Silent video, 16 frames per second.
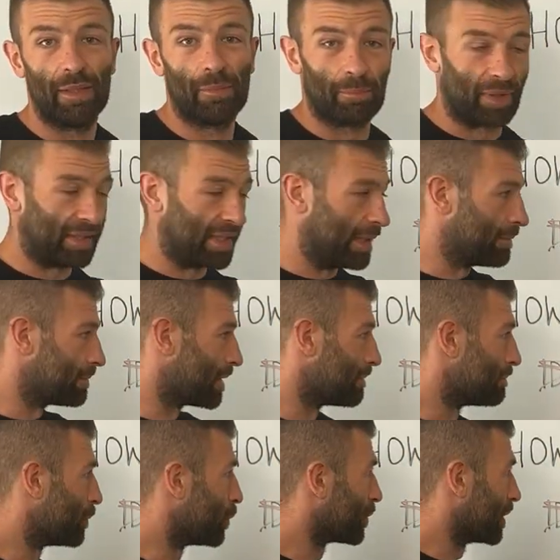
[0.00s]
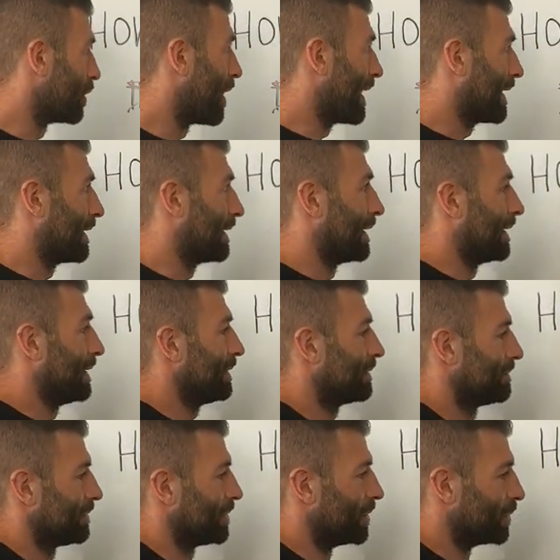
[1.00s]
But then more than likely,
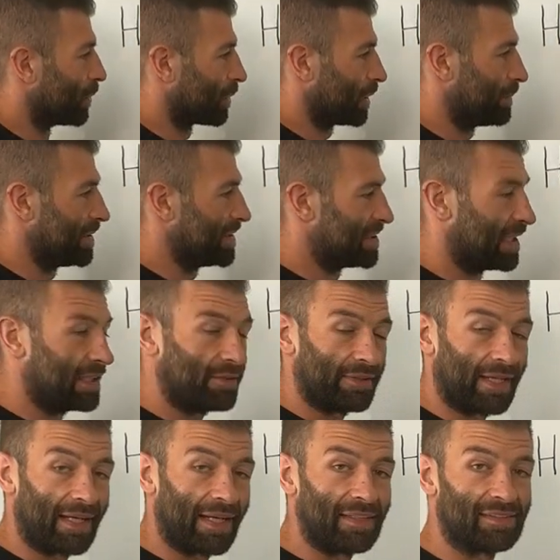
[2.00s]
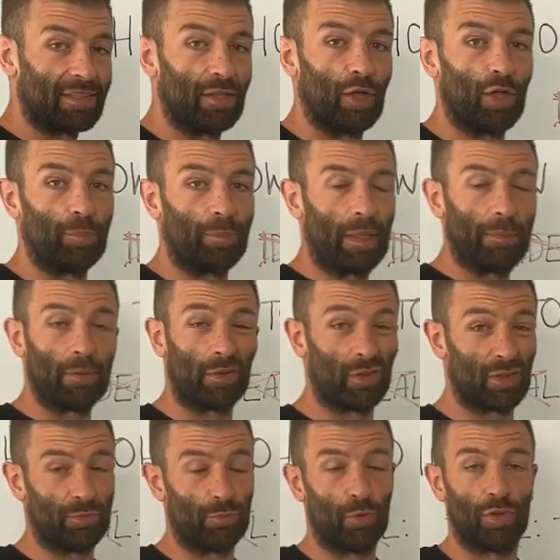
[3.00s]
you're not going to be tendering against a lot of people on a
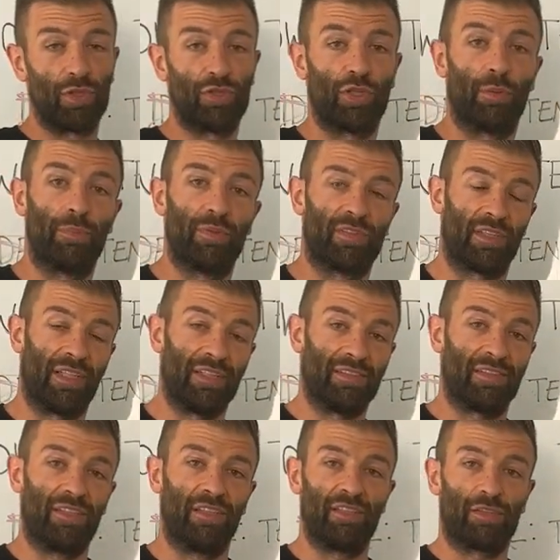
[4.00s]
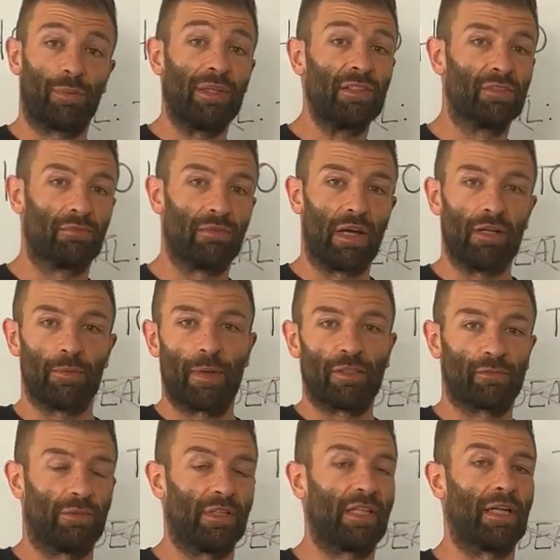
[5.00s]
smaller job. So there's swings and
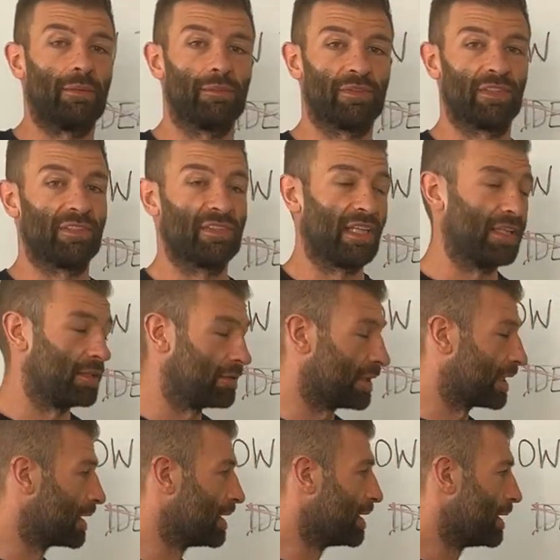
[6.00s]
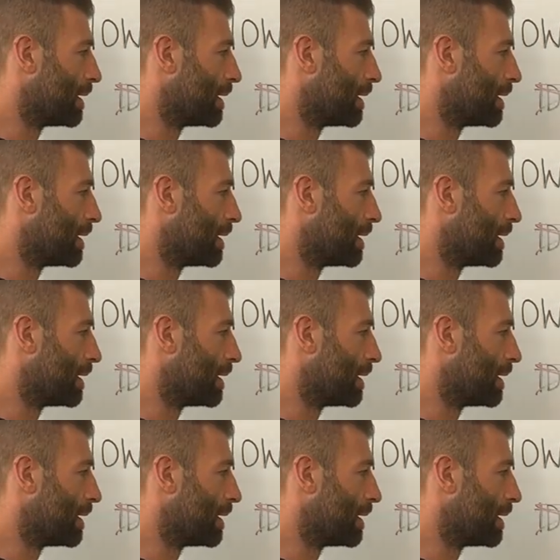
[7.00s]
roundabouts when it comes to tendering.